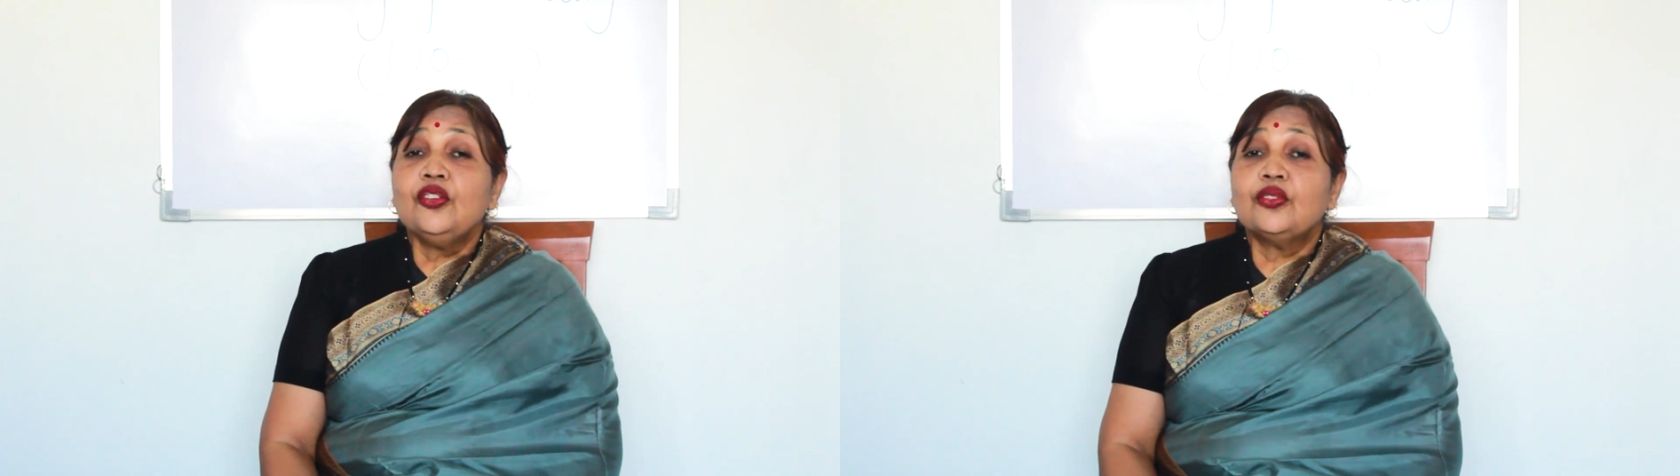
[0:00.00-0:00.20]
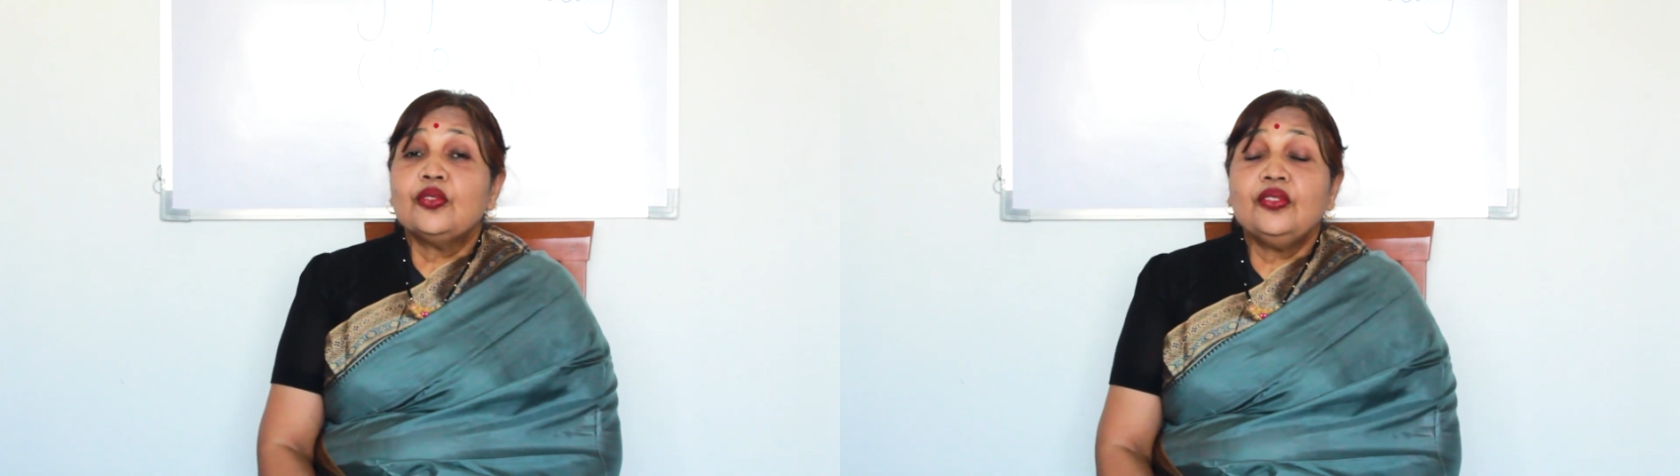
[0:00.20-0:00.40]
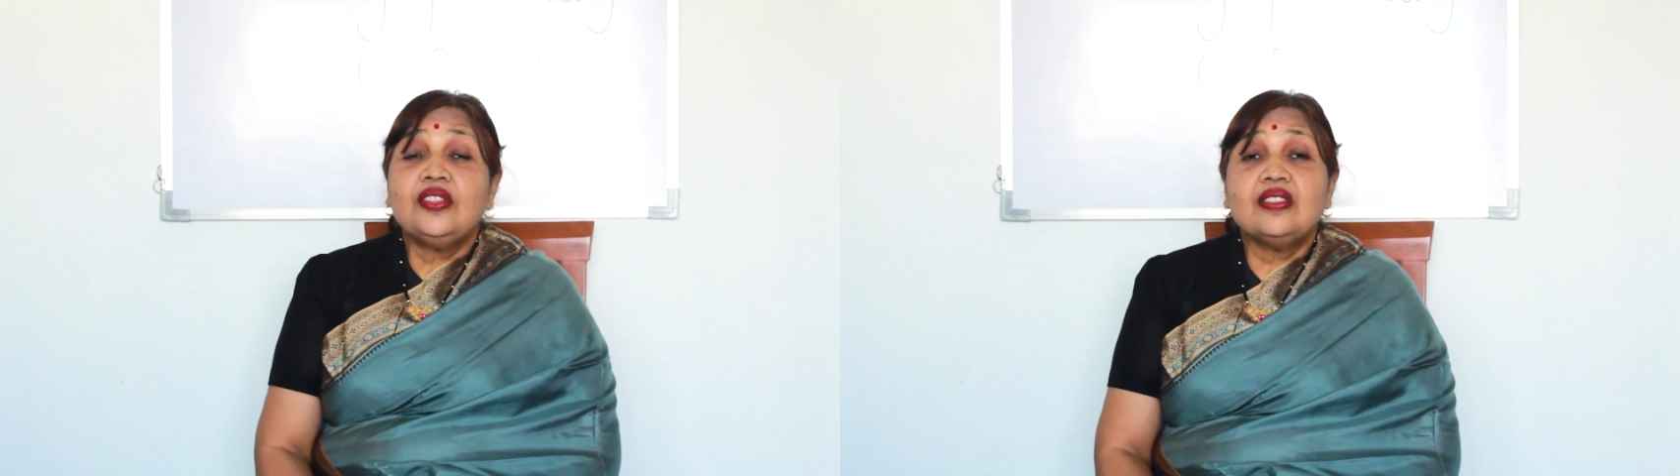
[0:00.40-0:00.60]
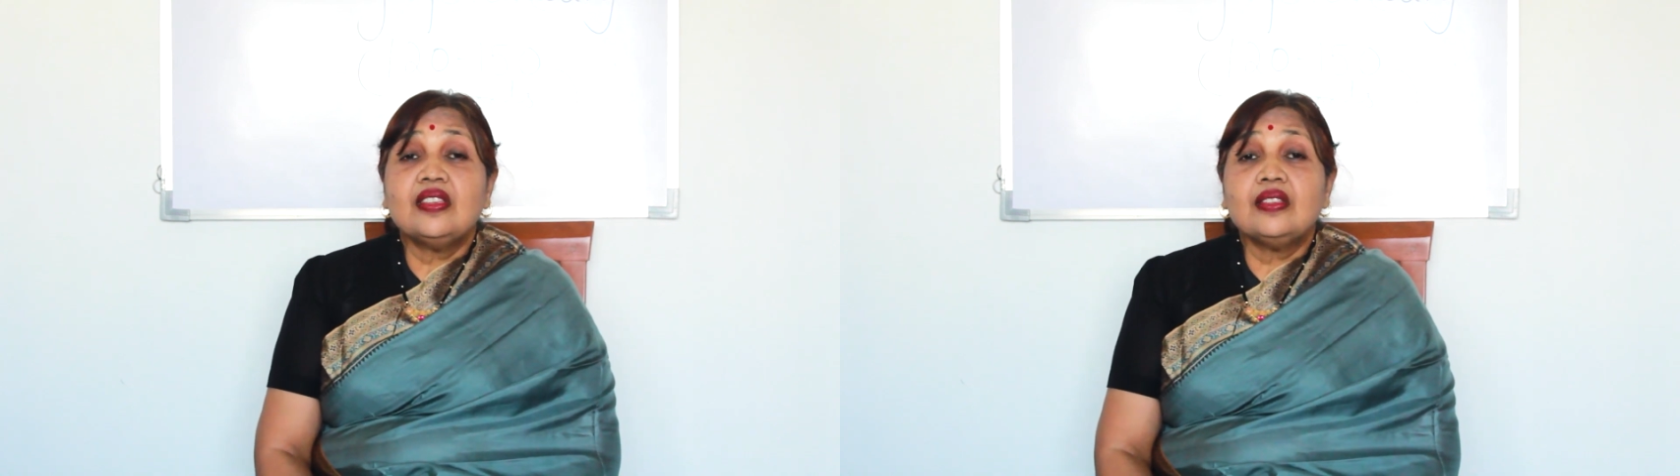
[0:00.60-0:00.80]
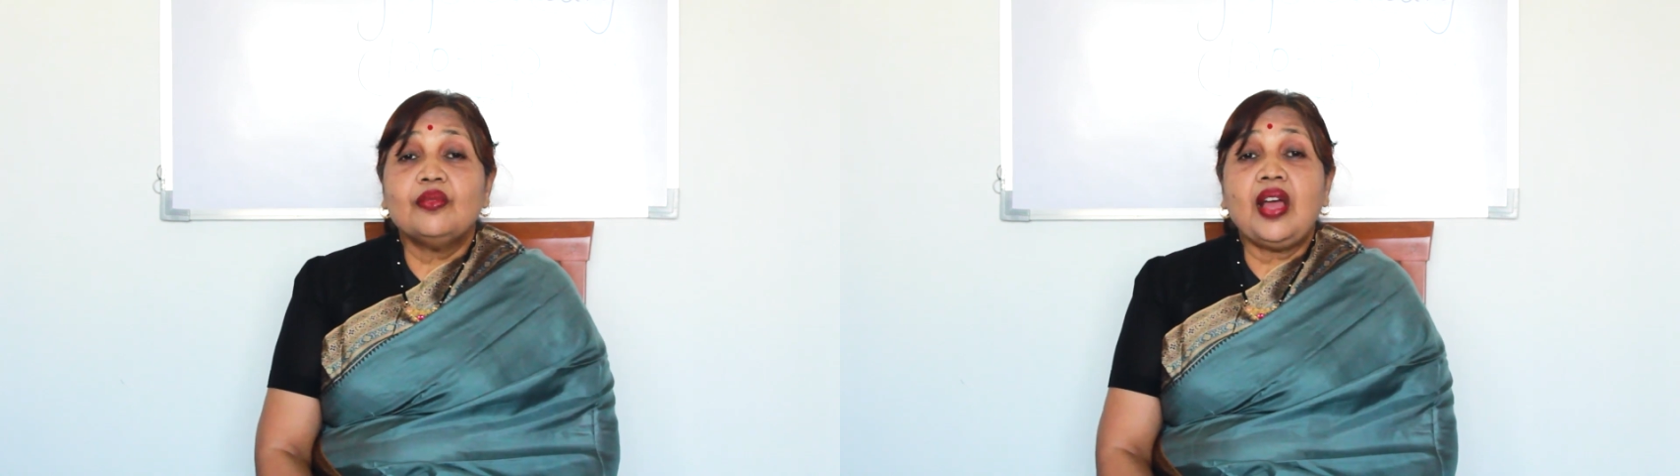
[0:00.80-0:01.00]
So
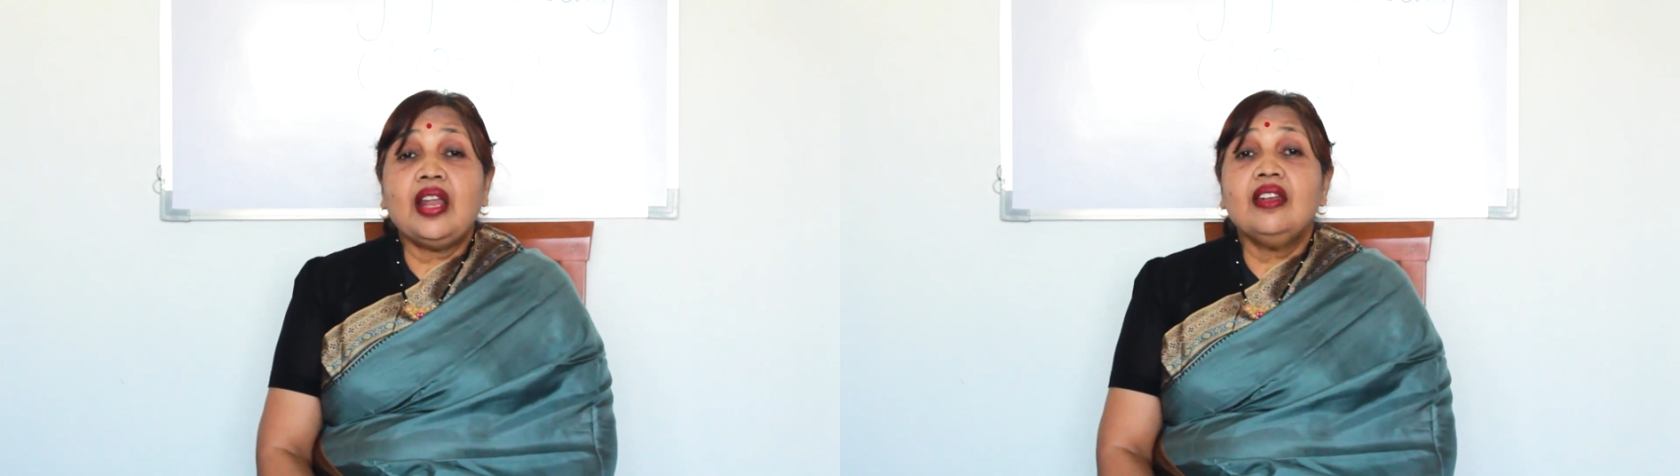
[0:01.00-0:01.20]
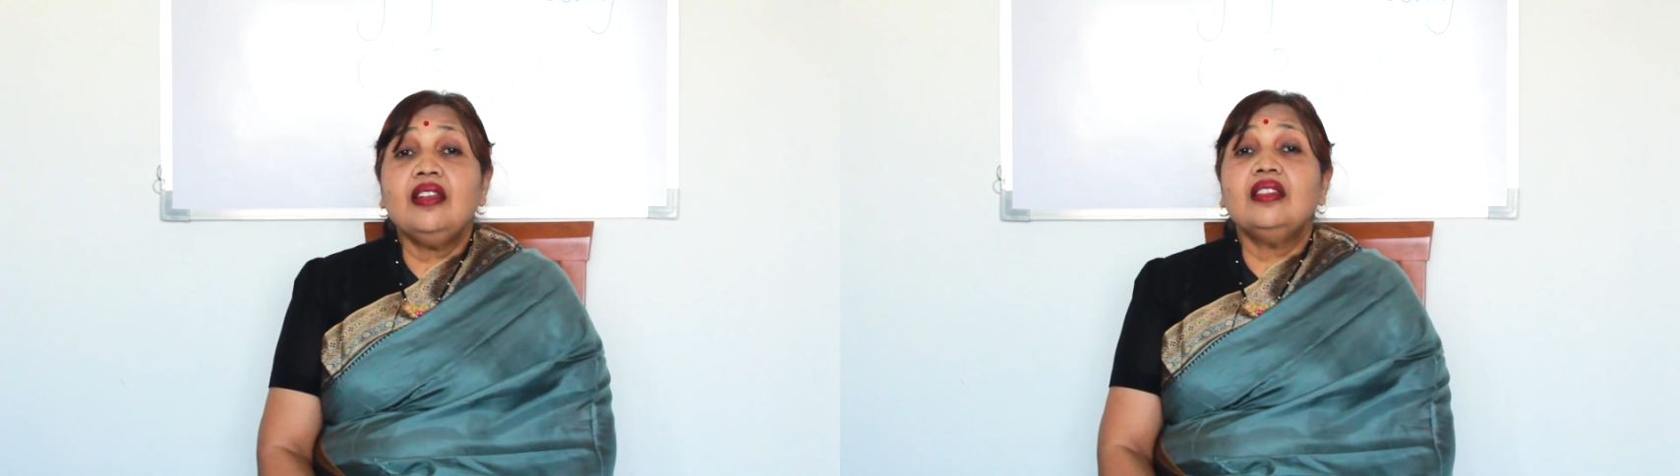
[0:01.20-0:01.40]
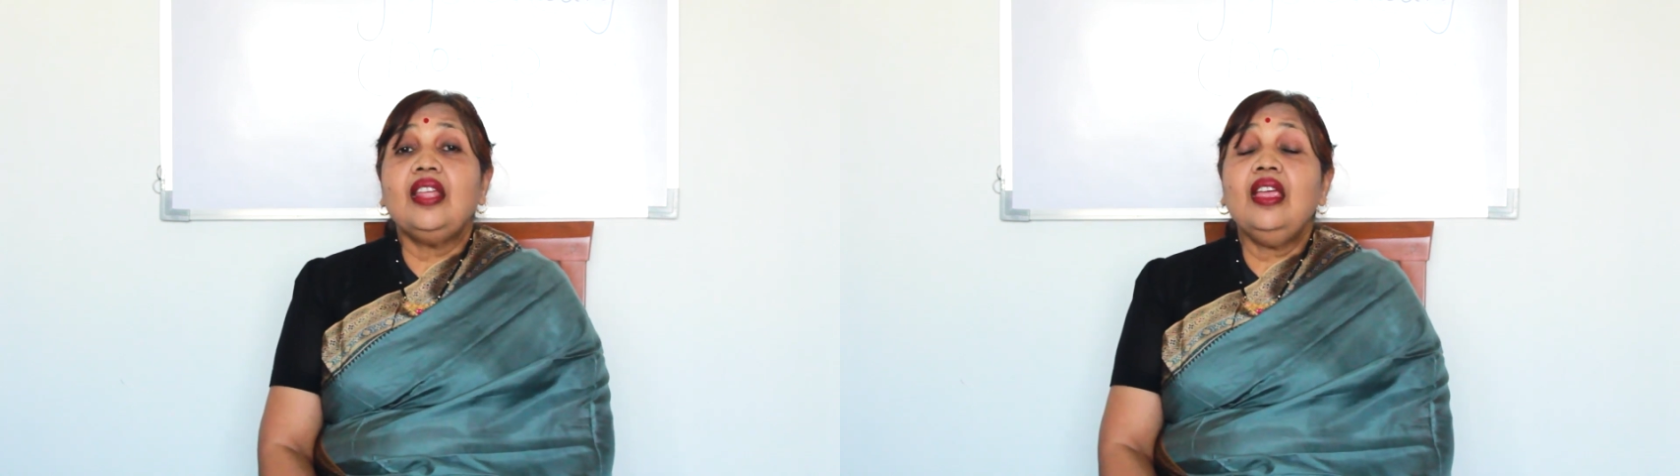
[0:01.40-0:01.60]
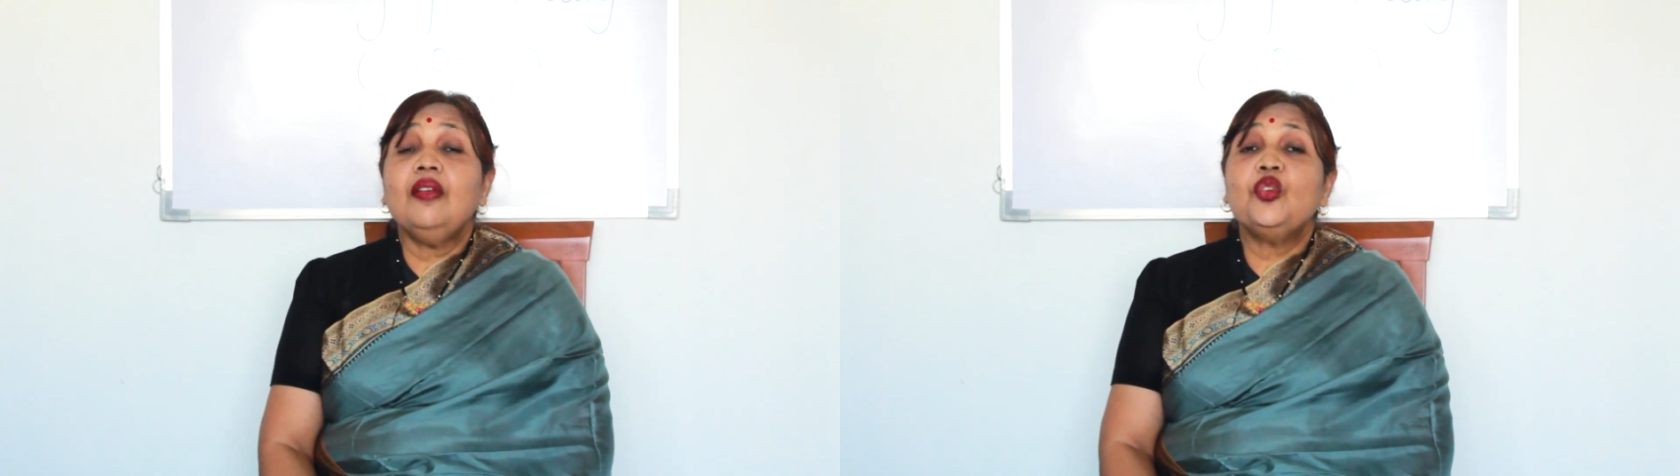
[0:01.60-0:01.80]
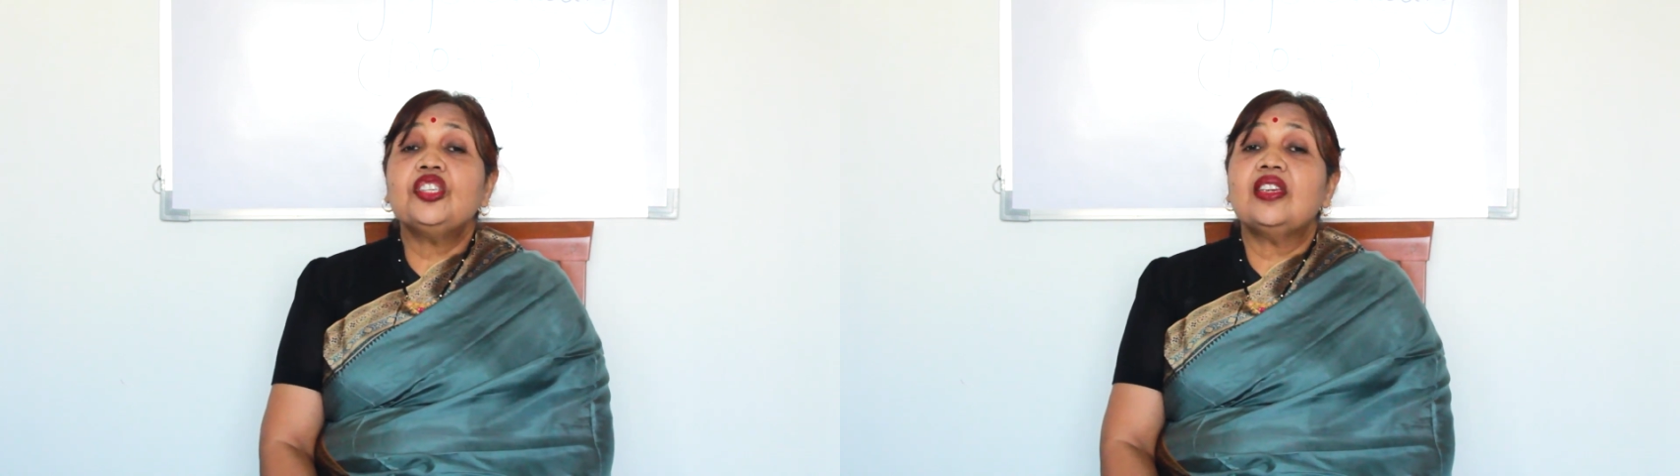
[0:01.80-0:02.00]
this is one
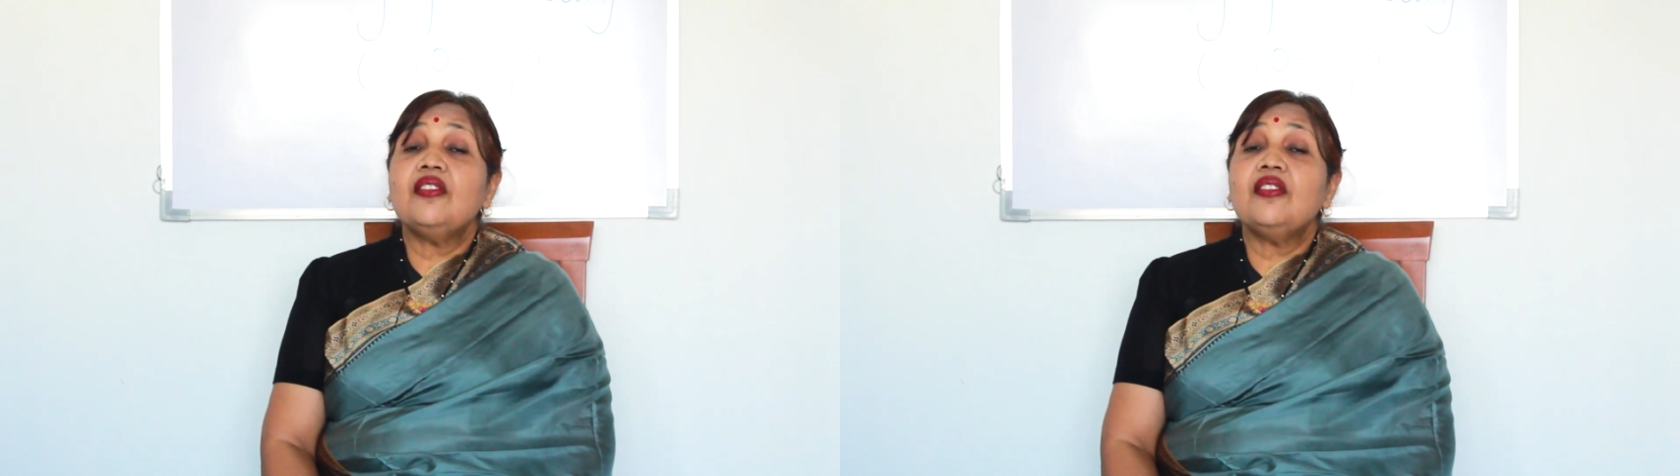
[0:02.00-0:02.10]
thing which